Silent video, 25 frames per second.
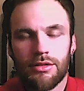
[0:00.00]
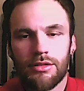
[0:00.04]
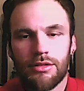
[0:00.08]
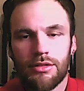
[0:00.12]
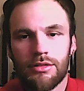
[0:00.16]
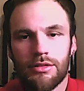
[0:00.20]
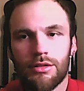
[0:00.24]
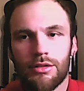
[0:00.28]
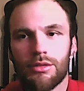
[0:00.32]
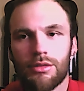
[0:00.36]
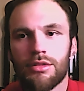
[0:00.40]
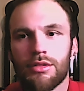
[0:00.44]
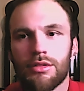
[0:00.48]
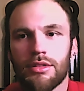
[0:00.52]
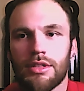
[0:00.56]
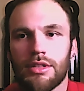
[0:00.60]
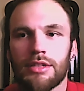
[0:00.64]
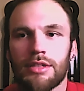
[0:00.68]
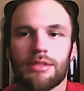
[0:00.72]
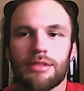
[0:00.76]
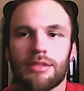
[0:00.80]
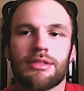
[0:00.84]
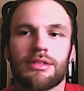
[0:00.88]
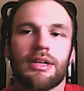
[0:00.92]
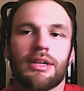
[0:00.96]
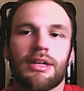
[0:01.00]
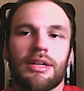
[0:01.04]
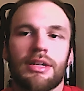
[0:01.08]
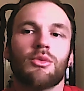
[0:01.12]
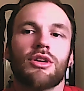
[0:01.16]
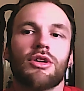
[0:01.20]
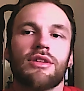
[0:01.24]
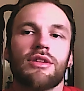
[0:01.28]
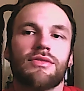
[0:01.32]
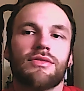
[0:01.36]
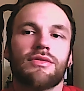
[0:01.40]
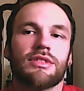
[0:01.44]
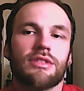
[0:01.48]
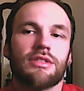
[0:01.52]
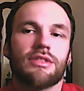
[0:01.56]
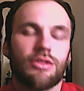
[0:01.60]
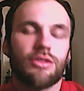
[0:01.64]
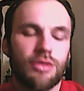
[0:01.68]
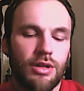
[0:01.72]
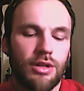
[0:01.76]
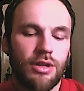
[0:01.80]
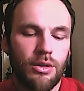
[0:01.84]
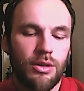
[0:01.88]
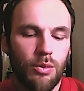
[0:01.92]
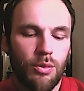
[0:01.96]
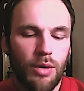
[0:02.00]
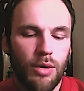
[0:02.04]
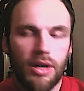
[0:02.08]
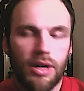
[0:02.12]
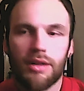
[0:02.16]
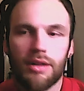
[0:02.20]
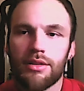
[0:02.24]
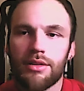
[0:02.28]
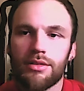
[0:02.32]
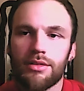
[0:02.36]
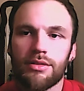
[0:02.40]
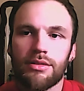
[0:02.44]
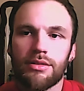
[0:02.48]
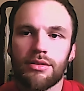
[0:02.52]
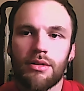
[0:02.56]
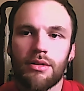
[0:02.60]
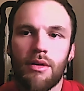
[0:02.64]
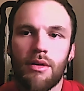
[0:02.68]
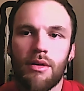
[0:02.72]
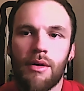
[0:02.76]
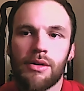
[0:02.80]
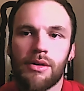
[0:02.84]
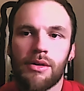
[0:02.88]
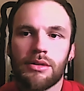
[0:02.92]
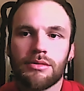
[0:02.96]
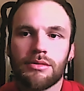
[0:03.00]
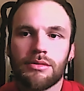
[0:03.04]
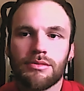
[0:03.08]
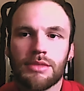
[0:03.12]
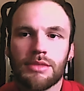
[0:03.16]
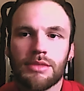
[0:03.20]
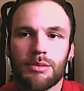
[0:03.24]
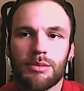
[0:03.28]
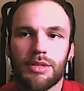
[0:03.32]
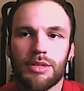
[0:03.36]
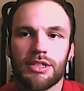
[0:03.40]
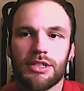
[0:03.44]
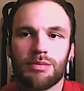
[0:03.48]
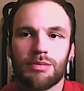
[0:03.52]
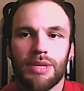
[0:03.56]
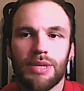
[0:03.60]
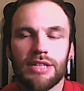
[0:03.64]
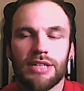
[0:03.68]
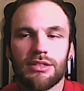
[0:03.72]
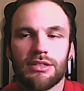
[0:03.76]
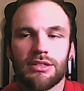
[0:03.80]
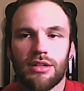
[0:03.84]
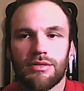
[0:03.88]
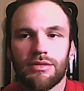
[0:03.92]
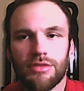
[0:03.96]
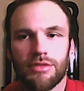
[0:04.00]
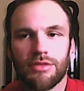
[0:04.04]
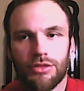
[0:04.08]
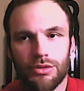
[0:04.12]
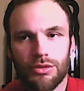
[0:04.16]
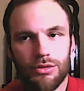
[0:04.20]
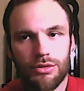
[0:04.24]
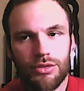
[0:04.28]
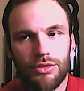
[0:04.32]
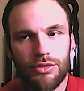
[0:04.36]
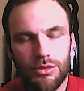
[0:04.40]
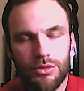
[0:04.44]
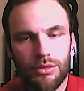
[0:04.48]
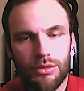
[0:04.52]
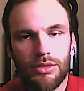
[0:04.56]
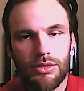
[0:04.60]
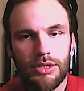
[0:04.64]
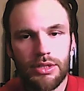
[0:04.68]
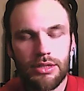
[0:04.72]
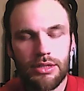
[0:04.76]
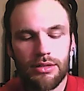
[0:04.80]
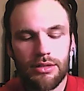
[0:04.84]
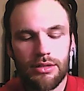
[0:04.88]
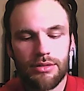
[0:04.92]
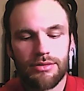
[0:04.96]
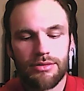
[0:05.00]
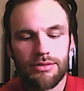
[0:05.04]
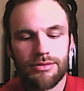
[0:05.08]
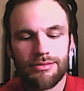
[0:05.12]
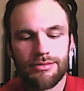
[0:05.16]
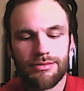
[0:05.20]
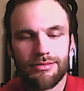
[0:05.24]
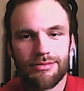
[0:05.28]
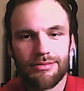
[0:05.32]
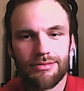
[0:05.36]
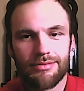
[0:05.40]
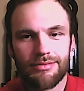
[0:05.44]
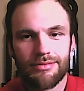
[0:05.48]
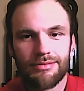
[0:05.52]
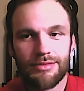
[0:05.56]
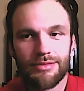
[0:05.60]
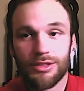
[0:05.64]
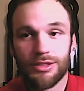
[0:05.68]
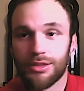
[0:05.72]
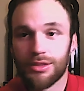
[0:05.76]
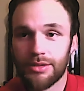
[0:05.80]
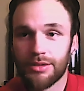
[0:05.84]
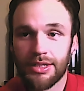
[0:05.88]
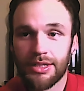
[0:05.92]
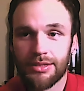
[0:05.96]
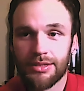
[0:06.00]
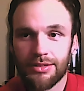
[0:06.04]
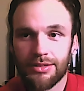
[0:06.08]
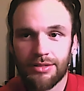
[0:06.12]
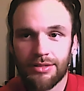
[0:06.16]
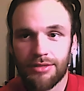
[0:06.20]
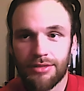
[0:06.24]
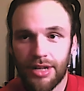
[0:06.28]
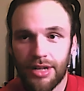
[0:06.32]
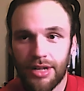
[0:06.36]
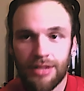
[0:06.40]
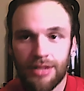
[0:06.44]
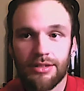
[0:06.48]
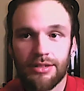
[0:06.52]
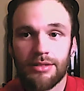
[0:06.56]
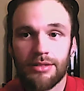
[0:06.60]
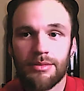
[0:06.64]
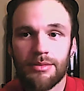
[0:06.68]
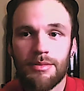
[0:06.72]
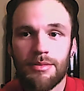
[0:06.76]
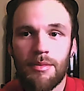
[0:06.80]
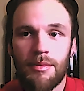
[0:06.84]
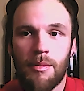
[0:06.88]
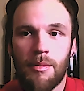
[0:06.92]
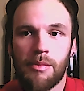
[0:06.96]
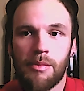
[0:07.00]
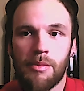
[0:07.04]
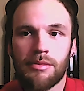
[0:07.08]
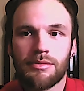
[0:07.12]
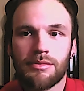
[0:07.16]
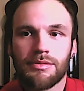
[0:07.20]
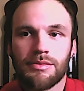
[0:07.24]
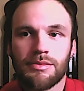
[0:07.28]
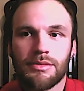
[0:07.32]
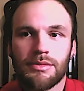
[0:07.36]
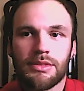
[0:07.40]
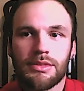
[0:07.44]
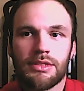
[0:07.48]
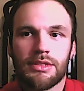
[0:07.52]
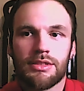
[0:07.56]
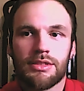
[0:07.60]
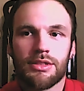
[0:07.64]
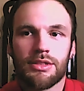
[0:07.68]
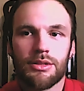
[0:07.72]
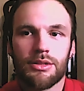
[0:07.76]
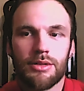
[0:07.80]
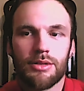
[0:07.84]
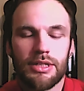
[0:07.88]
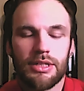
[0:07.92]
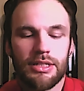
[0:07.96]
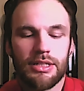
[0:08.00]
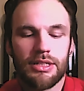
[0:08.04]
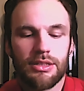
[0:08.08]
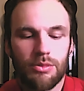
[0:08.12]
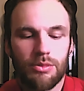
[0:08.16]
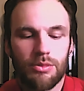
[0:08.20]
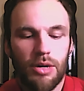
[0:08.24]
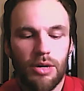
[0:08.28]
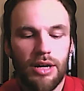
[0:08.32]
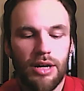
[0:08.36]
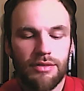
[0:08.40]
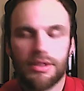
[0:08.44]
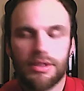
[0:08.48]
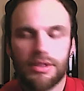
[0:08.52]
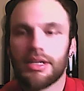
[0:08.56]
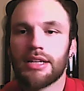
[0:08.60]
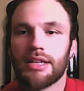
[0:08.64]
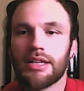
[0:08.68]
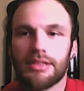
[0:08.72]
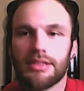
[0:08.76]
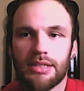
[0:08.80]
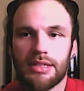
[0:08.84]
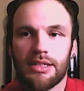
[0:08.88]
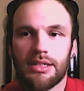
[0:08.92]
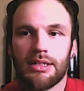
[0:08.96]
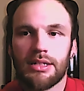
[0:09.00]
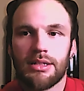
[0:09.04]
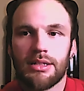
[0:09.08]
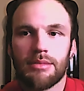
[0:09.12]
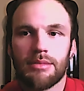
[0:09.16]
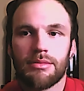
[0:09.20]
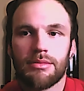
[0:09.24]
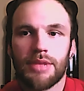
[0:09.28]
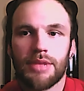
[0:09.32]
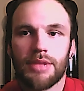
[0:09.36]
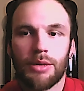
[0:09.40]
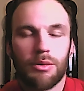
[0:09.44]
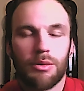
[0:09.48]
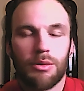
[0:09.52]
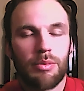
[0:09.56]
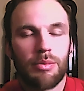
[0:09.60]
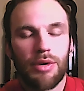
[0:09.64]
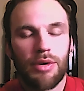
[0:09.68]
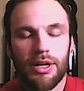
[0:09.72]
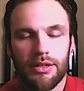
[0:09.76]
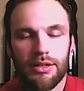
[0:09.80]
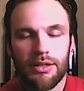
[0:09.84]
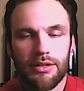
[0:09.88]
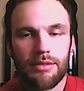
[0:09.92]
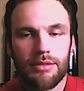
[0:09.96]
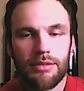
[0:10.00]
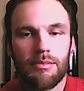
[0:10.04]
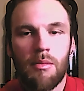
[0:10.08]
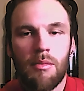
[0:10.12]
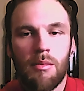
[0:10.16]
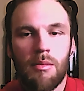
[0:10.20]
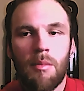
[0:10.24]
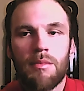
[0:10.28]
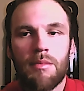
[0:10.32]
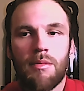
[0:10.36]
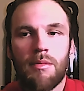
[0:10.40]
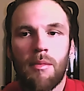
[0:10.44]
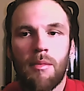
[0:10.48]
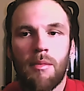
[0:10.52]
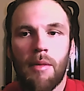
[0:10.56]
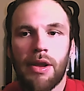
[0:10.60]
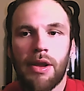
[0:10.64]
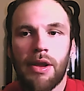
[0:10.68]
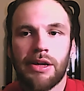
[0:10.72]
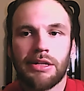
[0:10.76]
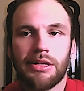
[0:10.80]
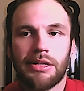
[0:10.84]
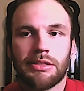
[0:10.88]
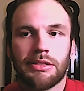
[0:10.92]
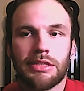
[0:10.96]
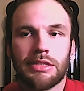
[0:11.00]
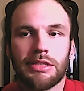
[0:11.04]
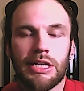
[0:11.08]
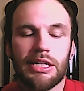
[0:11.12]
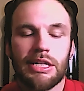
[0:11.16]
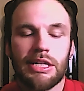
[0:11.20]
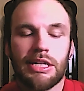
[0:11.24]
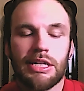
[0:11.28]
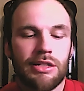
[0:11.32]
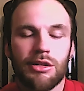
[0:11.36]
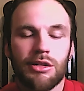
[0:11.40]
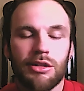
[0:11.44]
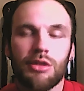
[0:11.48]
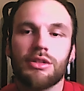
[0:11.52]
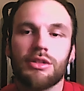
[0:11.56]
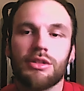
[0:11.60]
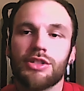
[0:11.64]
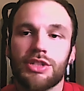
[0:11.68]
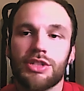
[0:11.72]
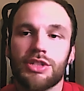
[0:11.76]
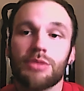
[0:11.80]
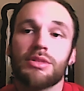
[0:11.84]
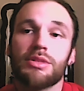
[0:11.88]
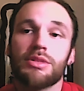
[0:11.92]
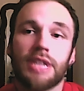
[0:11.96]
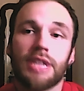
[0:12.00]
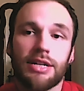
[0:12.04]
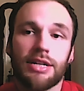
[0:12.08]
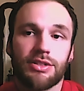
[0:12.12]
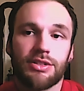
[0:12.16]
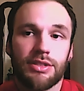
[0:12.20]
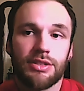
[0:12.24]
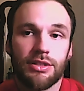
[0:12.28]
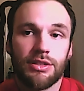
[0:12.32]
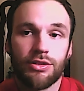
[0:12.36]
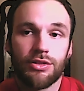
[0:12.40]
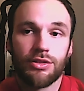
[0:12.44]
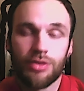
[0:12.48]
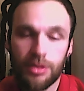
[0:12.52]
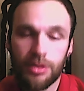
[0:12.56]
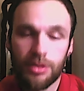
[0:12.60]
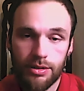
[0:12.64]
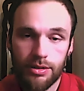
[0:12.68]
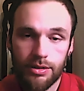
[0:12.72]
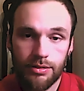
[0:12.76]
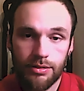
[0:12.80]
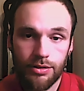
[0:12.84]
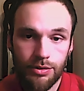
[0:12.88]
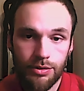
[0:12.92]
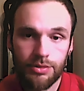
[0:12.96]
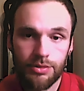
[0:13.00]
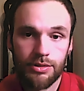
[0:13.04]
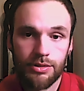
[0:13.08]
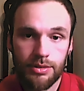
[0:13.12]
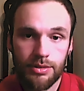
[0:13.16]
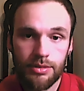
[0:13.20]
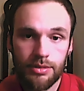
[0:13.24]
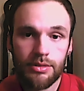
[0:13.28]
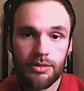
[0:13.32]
It's like What If is a drug awareness, but it's based off of true story of the director and writer. So his wife at that time, they were pregnant, and he didn't know that she was actually a drug user.